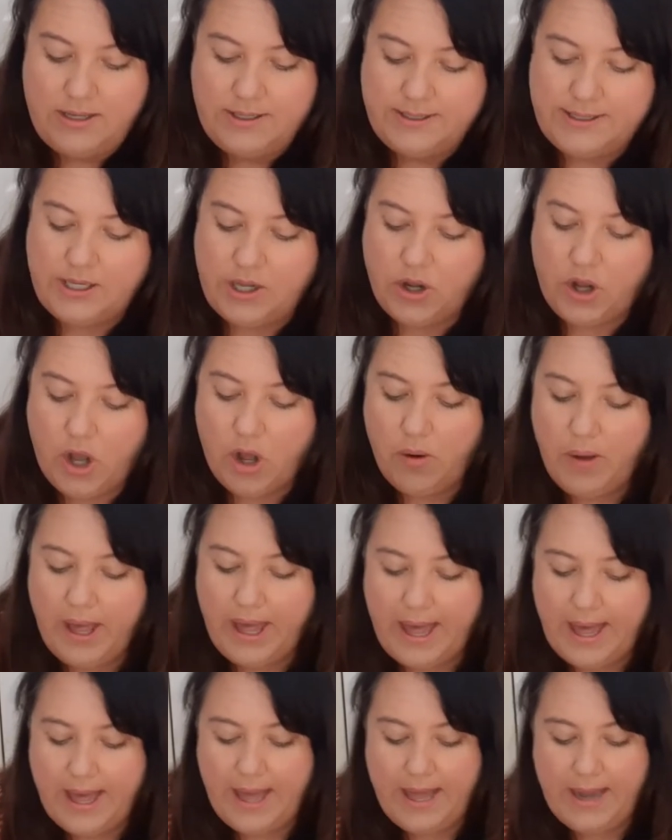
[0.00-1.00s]
So go
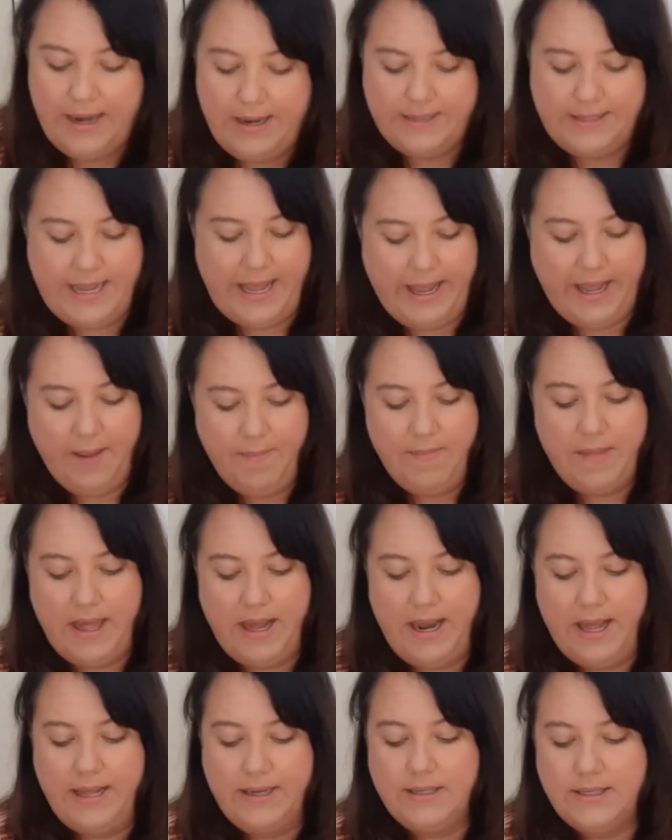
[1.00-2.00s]
ahead and take a
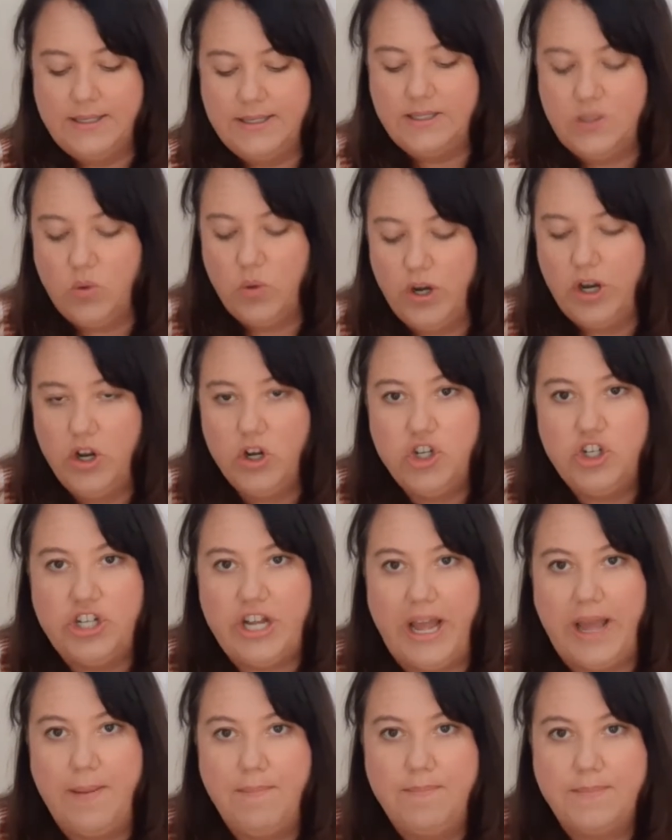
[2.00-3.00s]
minute to sort your
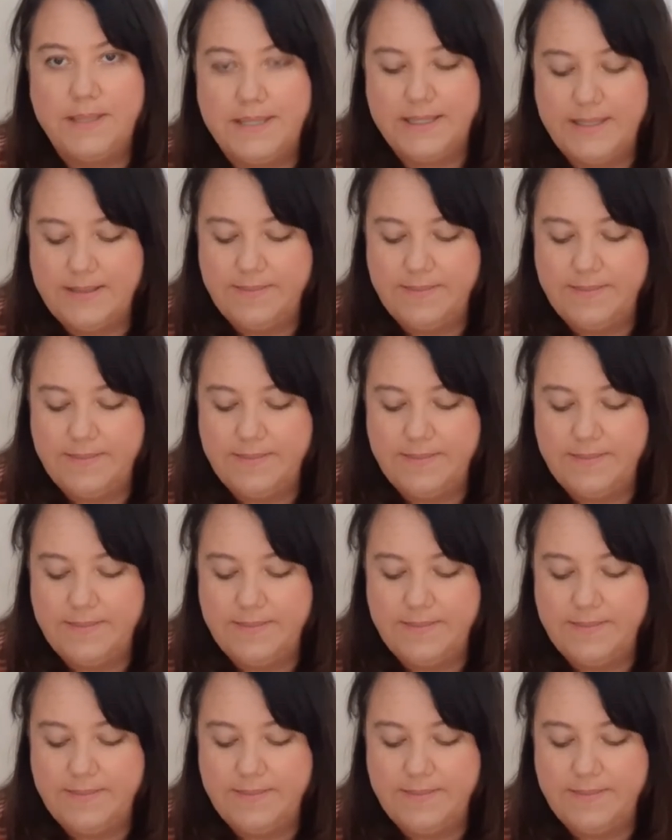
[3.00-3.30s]
shapes.